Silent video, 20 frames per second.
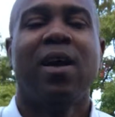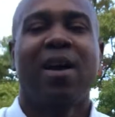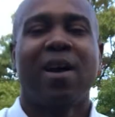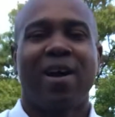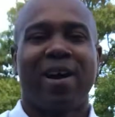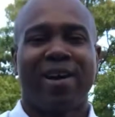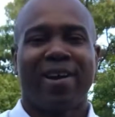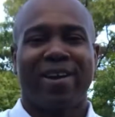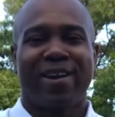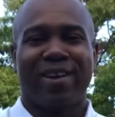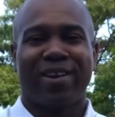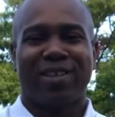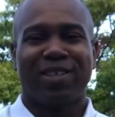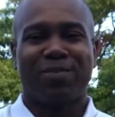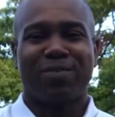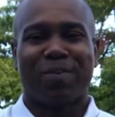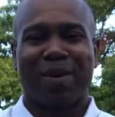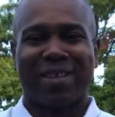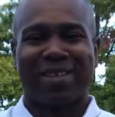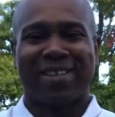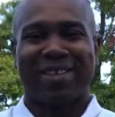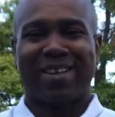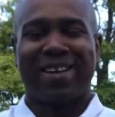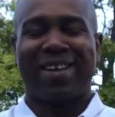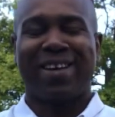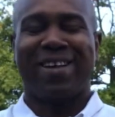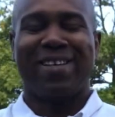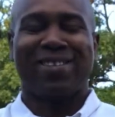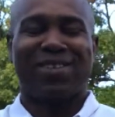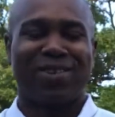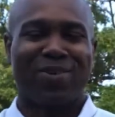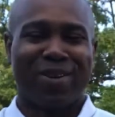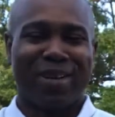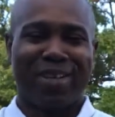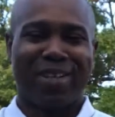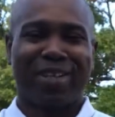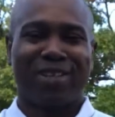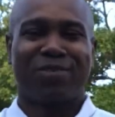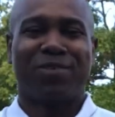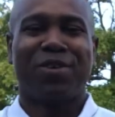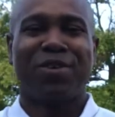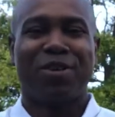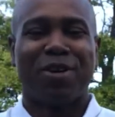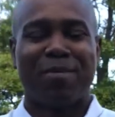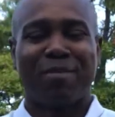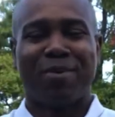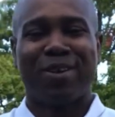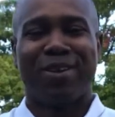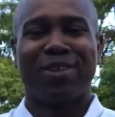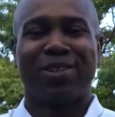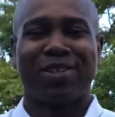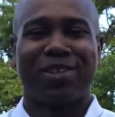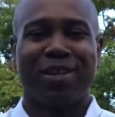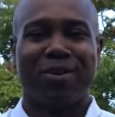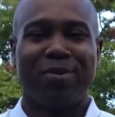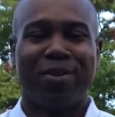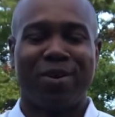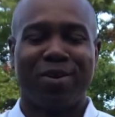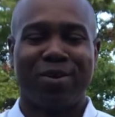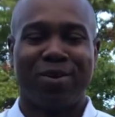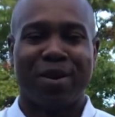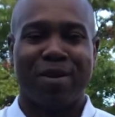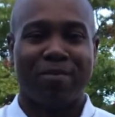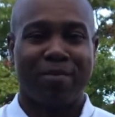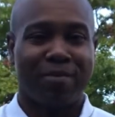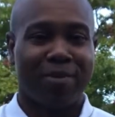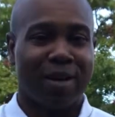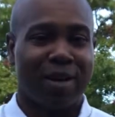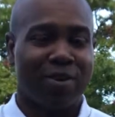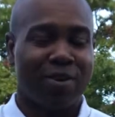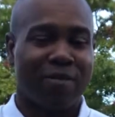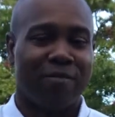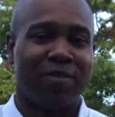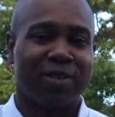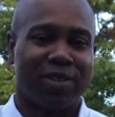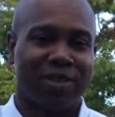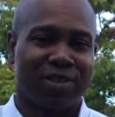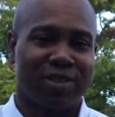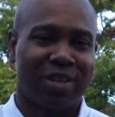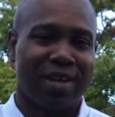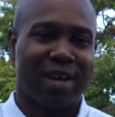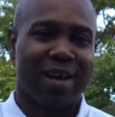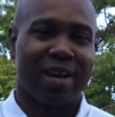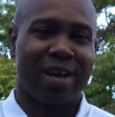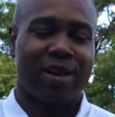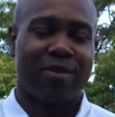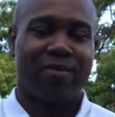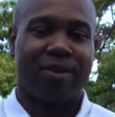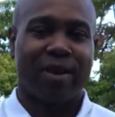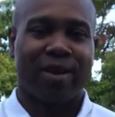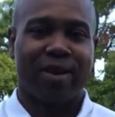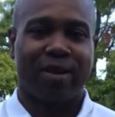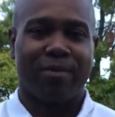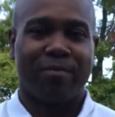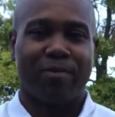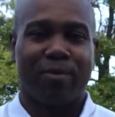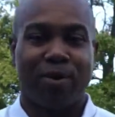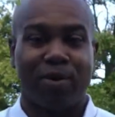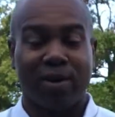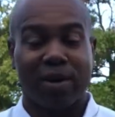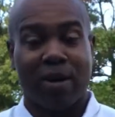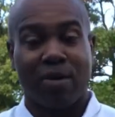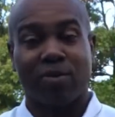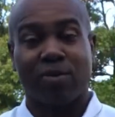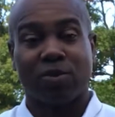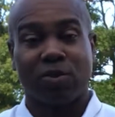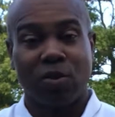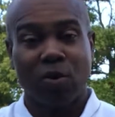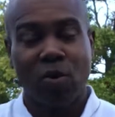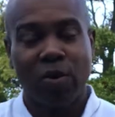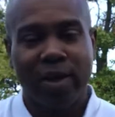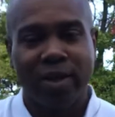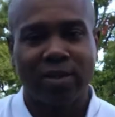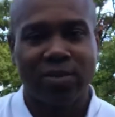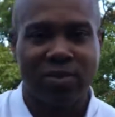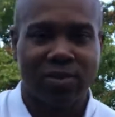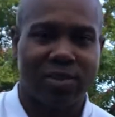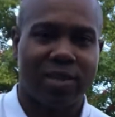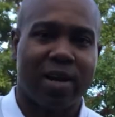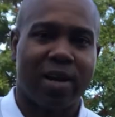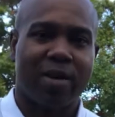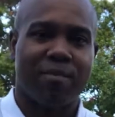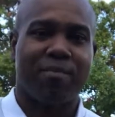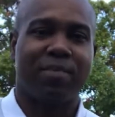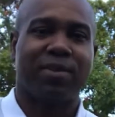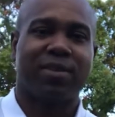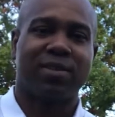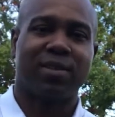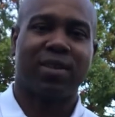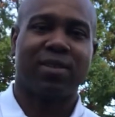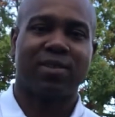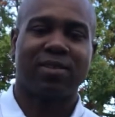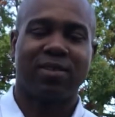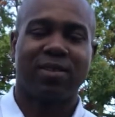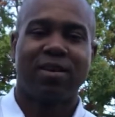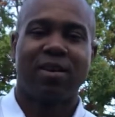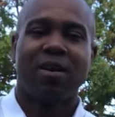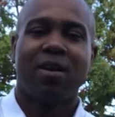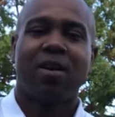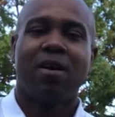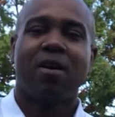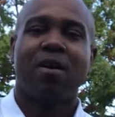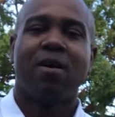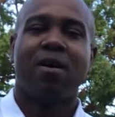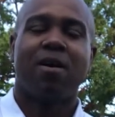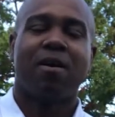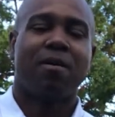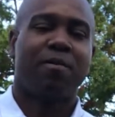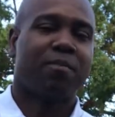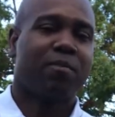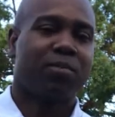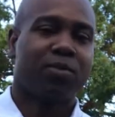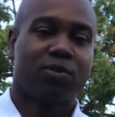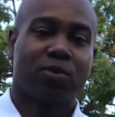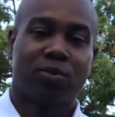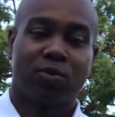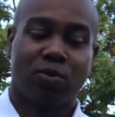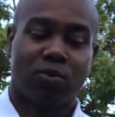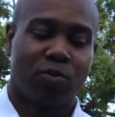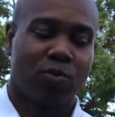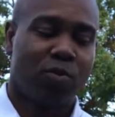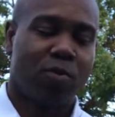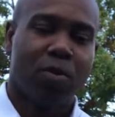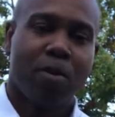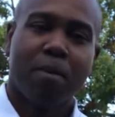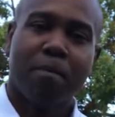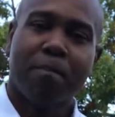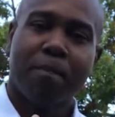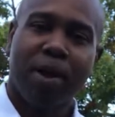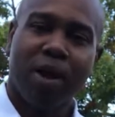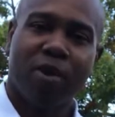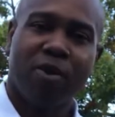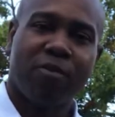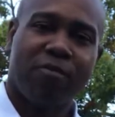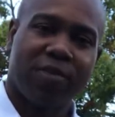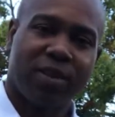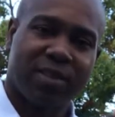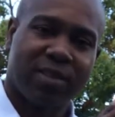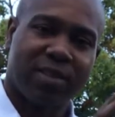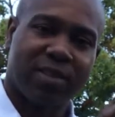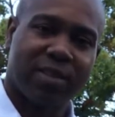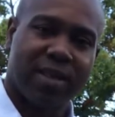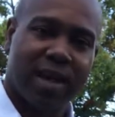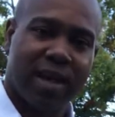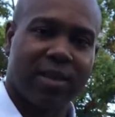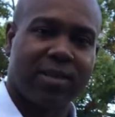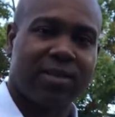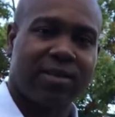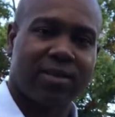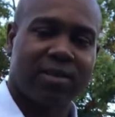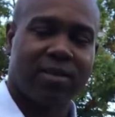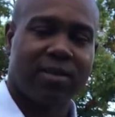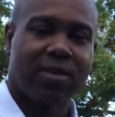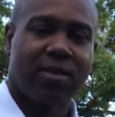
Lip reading: Hi there, it's Pascal here. So in this video, I'm going to share with you a conversation I had with a bloke that was looking to start a business to pay off his debts.